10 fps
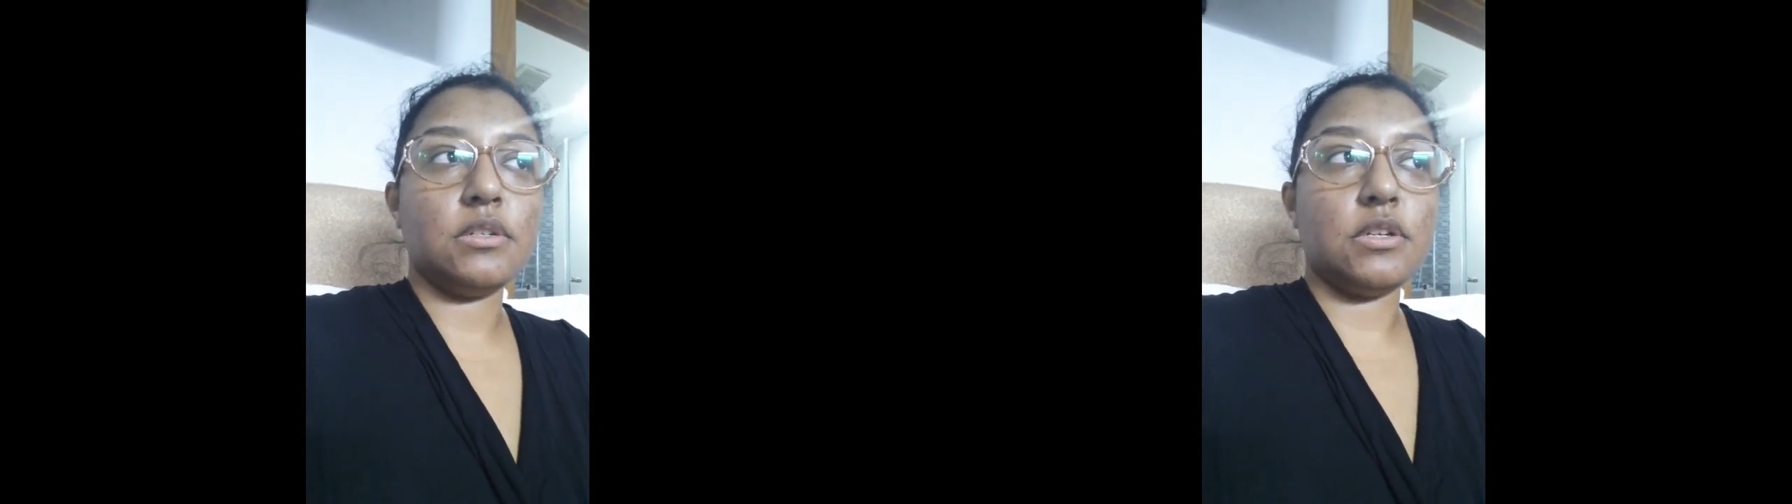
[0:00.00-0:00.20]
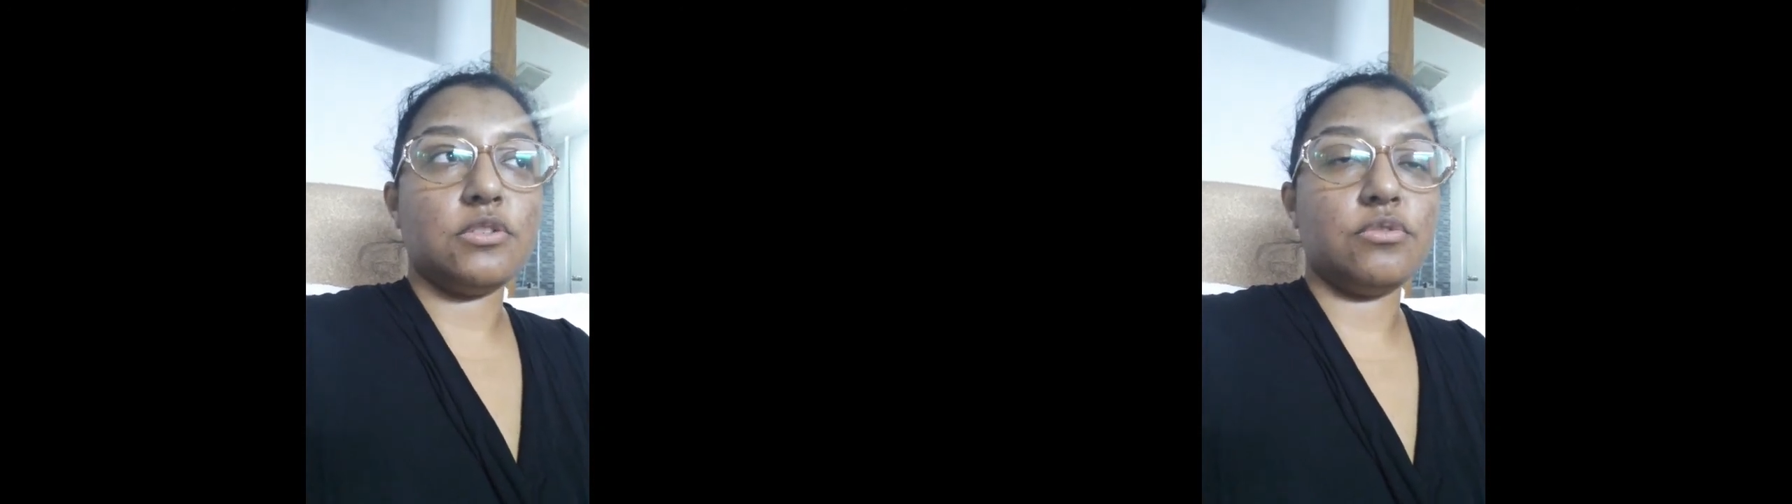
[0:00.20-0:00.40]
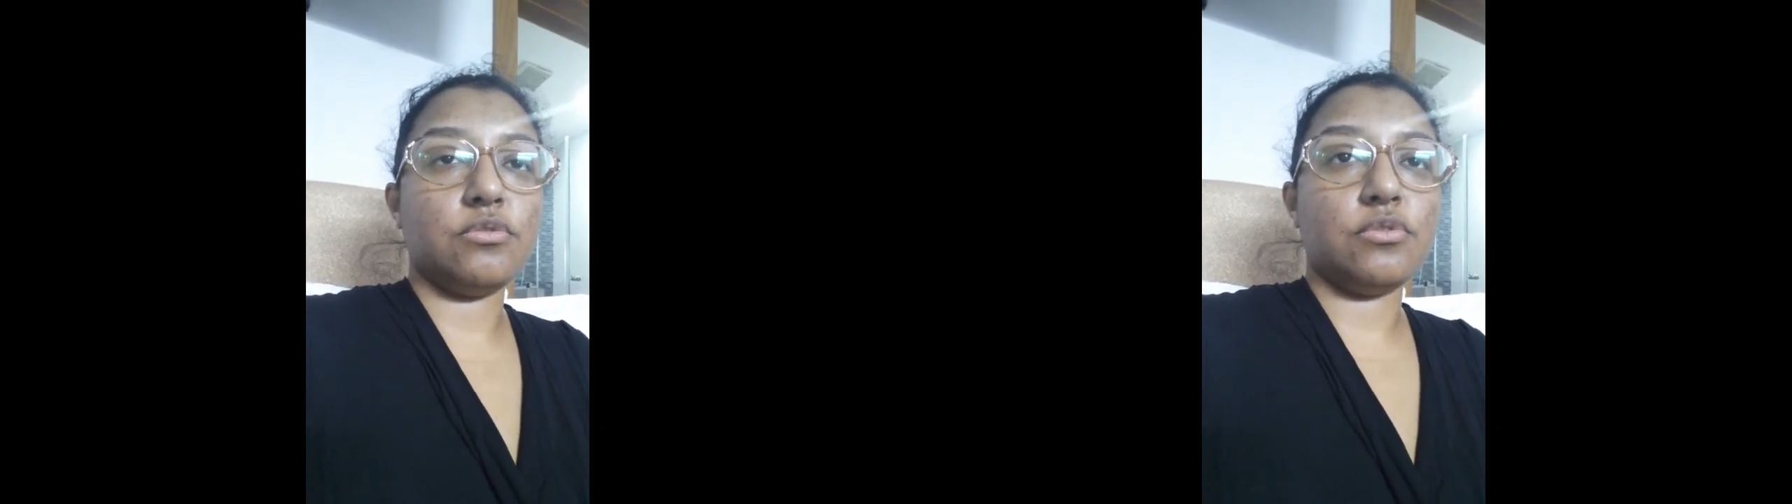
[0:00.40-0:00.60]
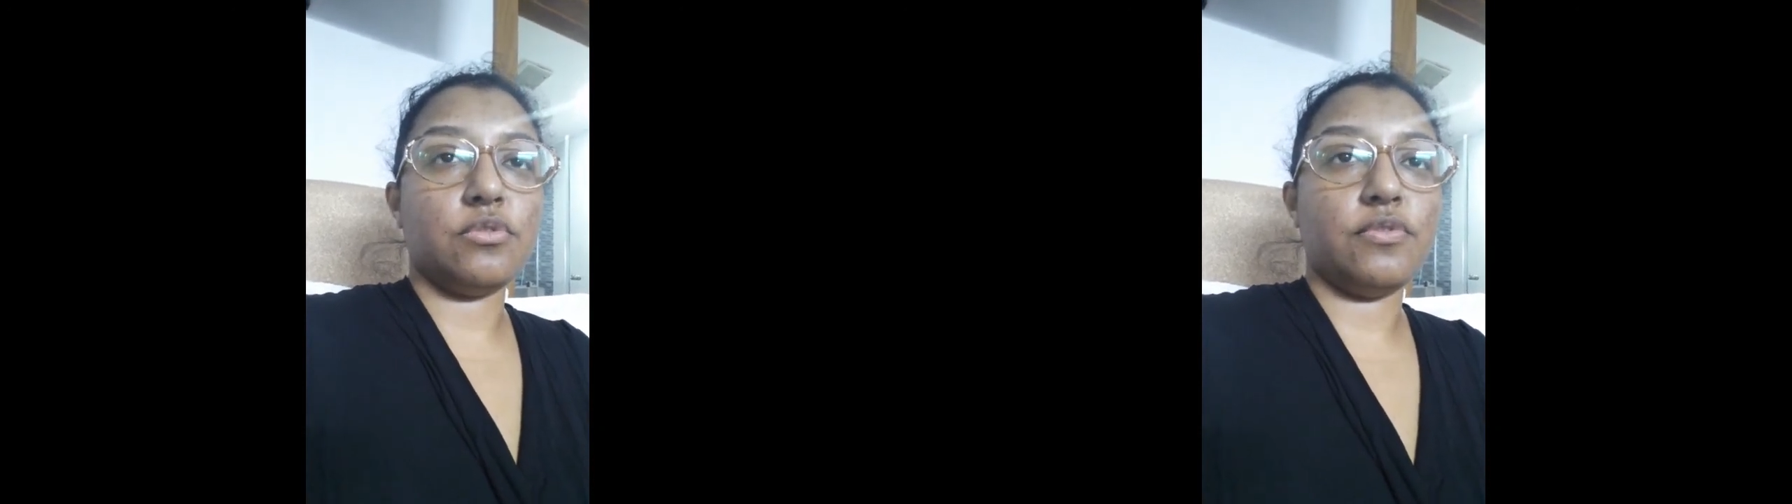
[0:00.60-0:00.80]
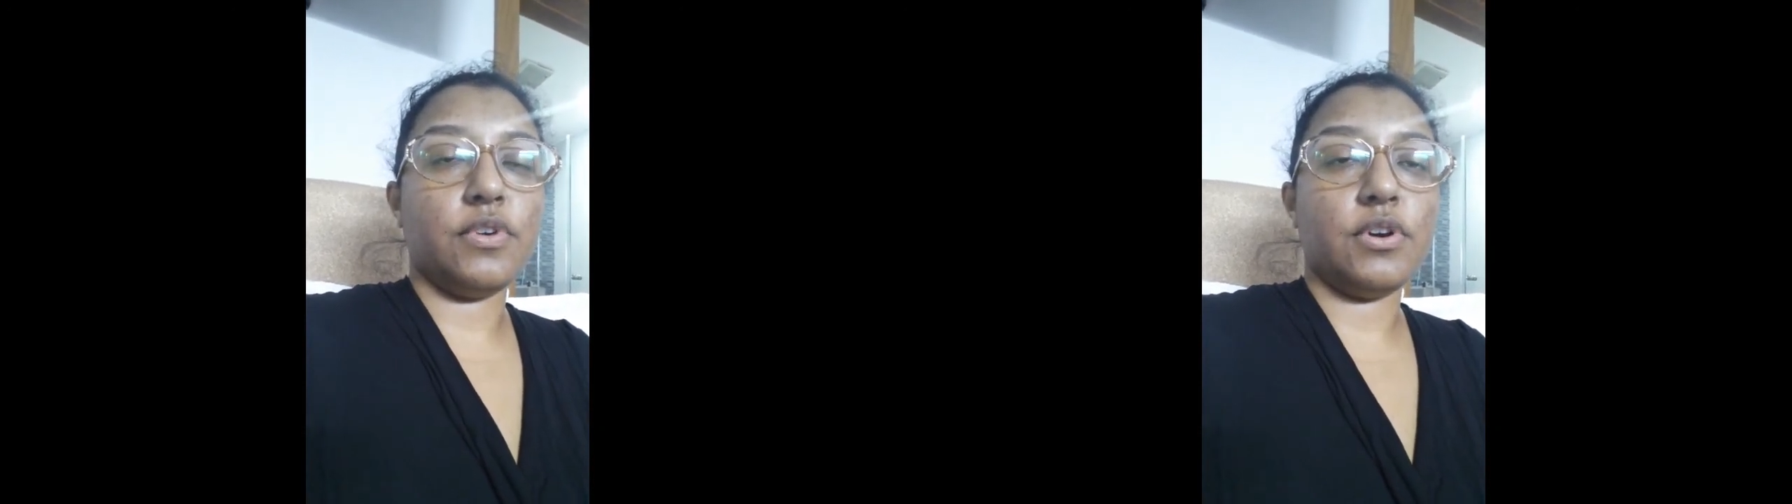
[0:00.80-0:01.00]
day two
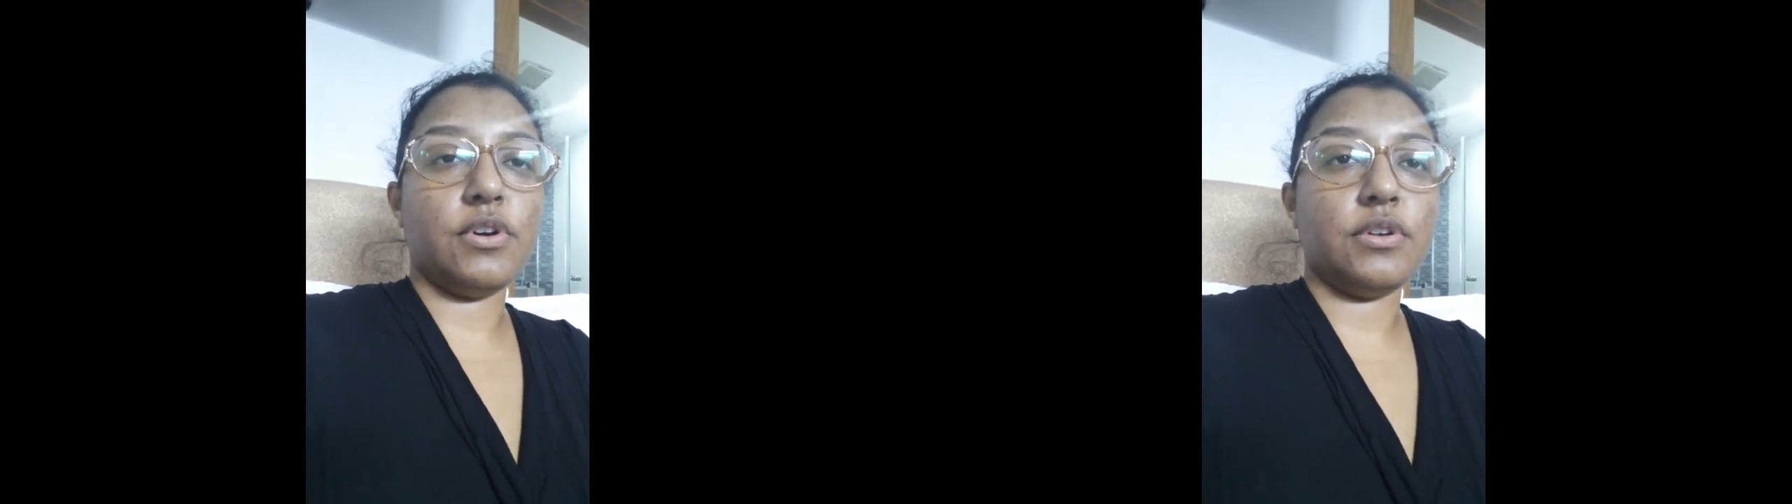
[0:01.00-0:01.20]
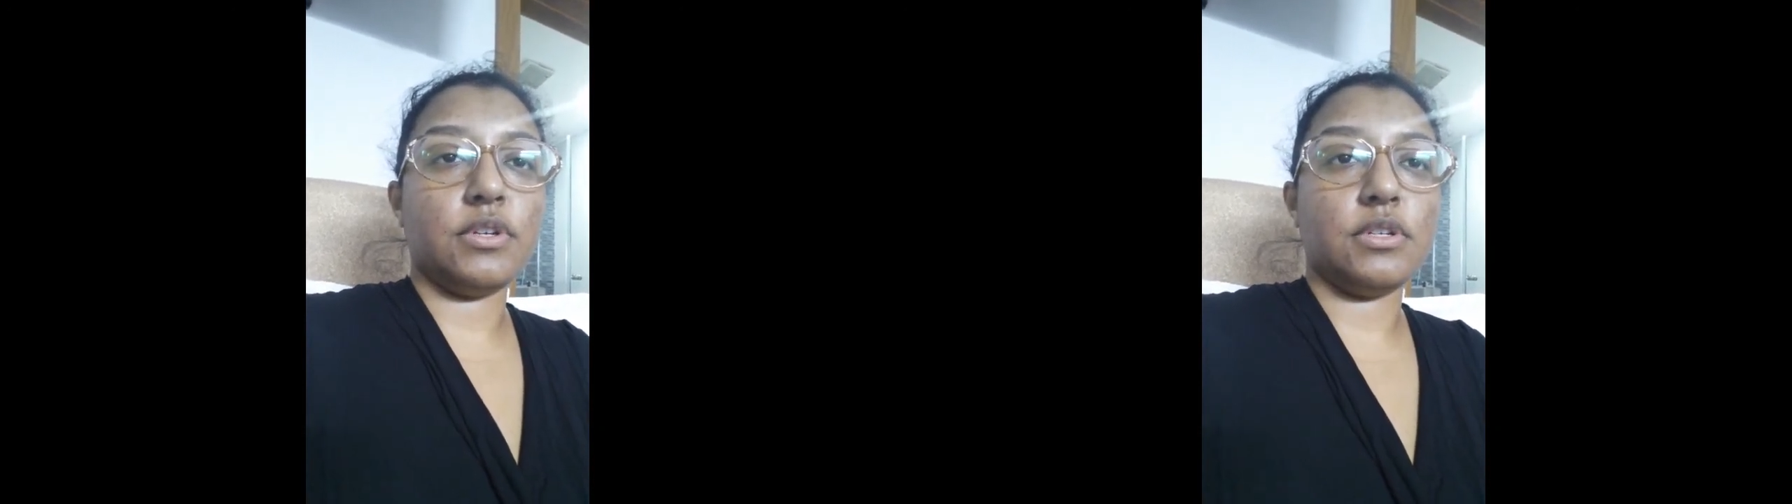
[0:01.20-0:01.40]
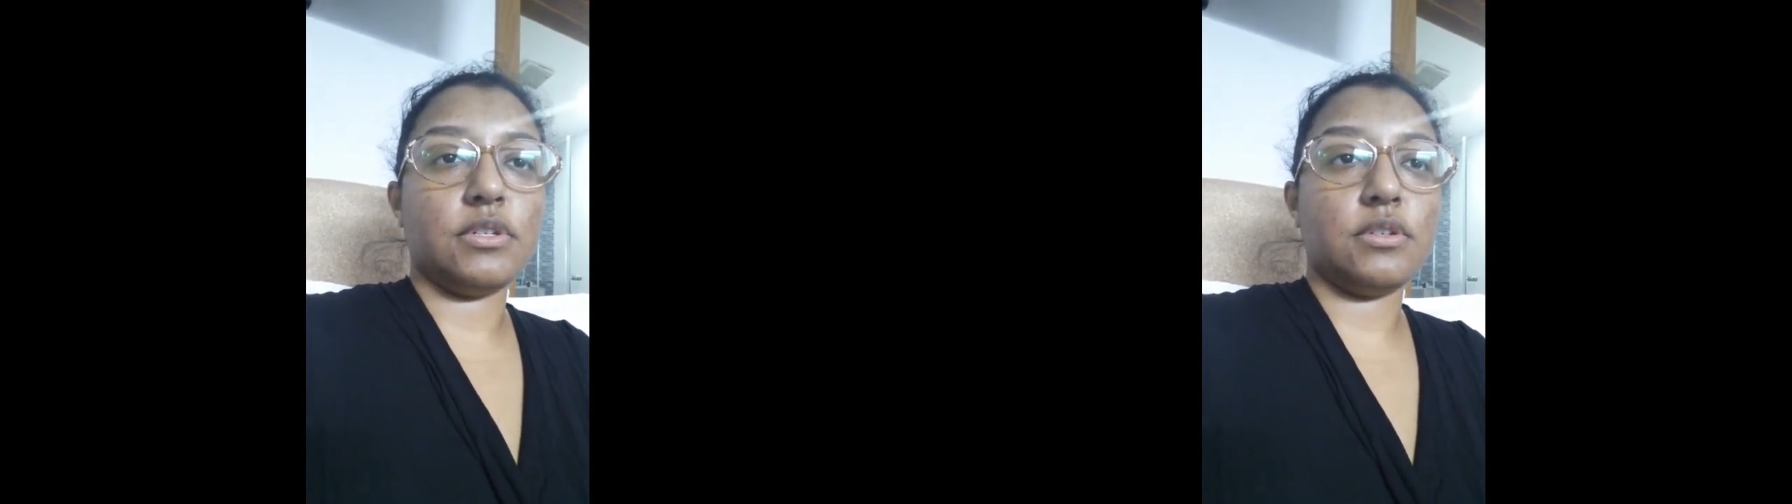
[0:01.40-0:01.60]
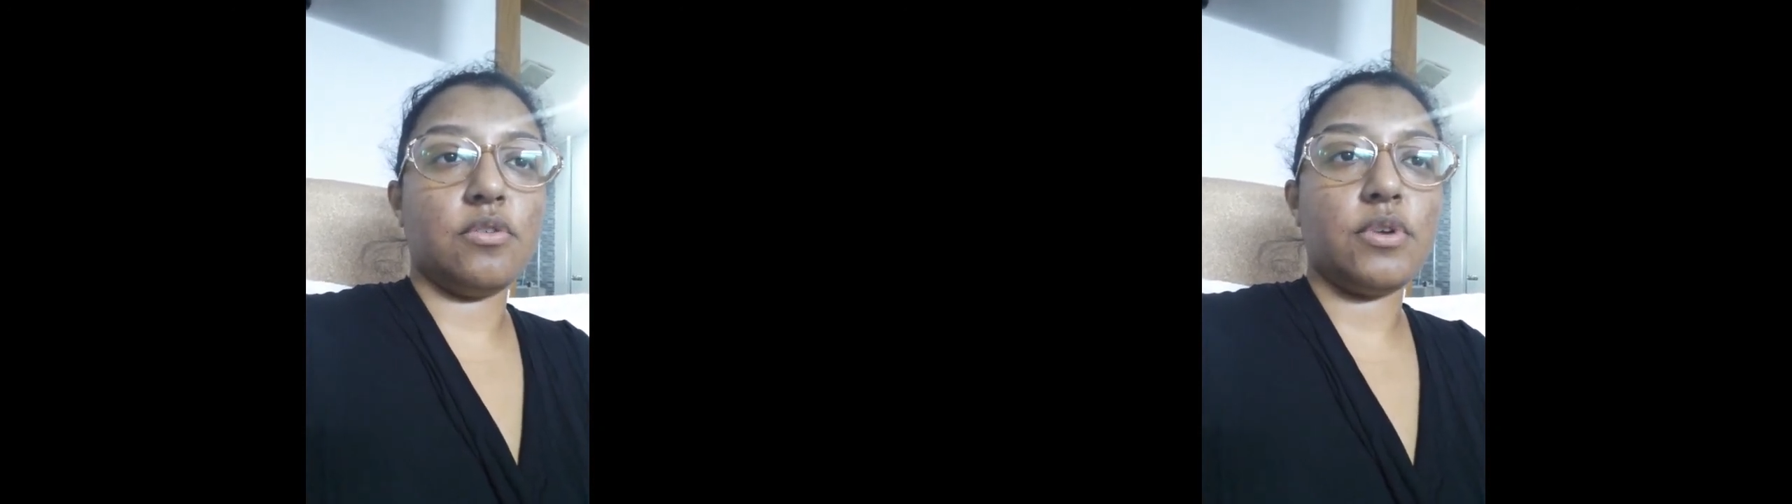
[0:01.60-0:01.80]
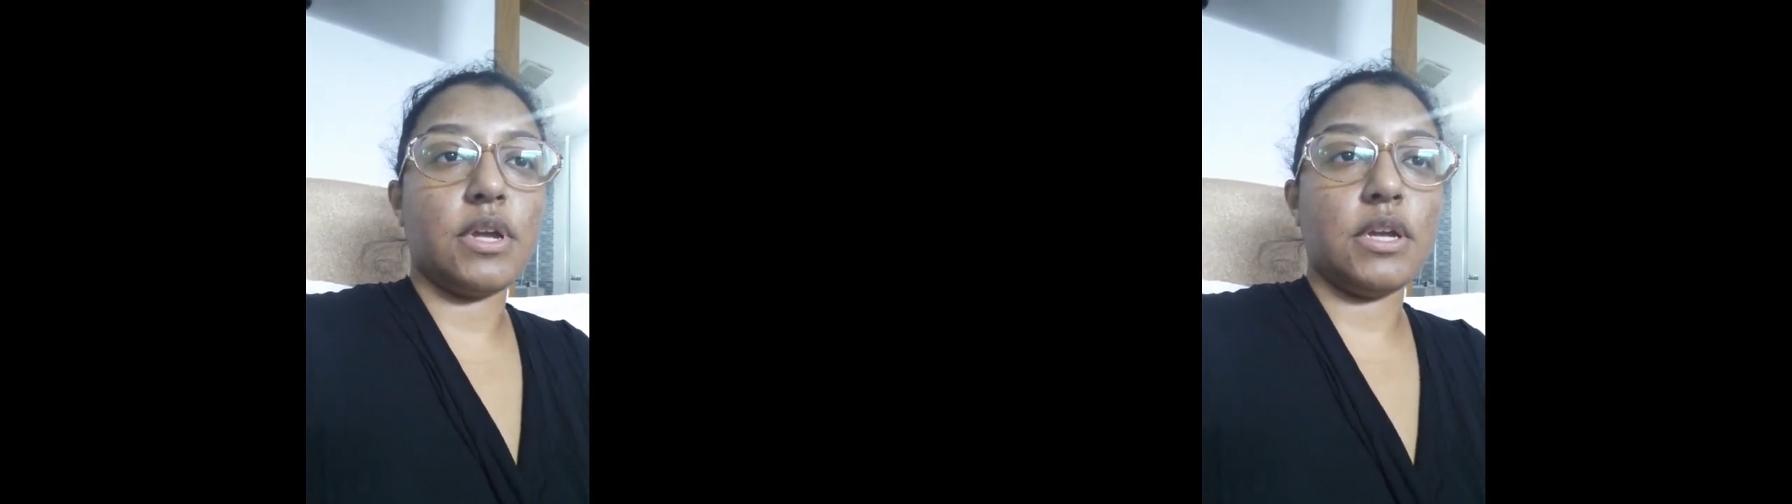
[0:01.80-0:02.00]
so far is
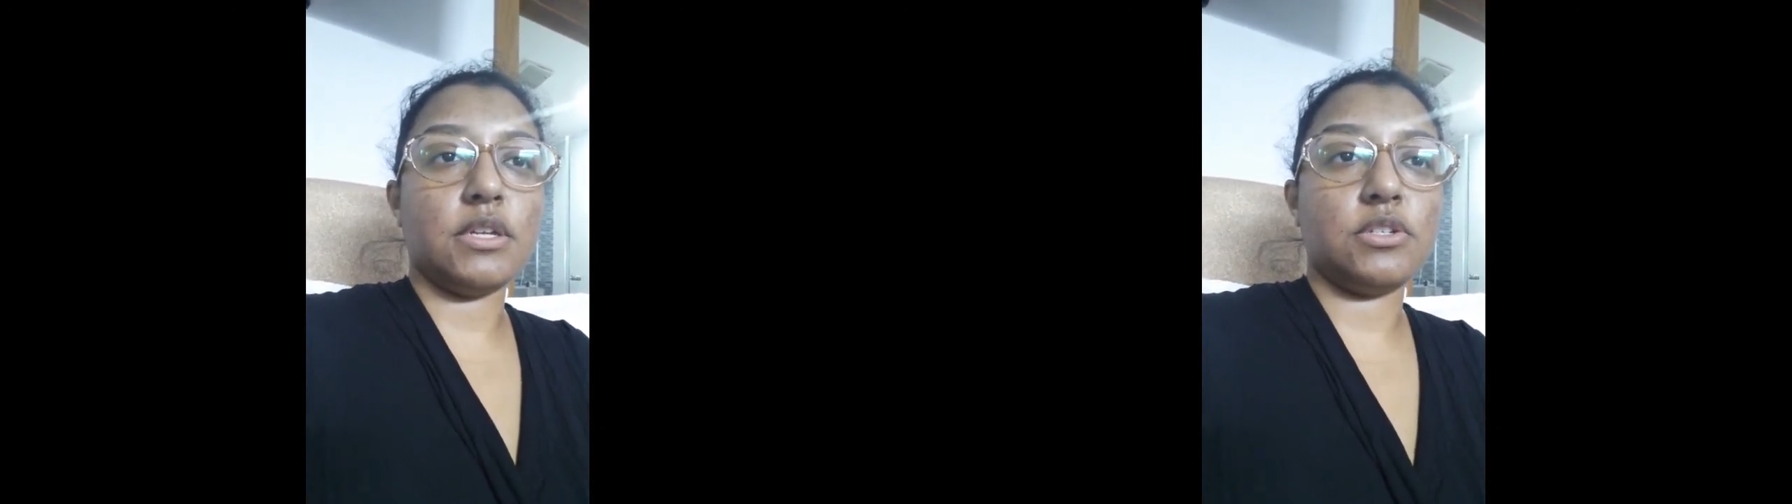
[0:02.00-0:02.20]
okay.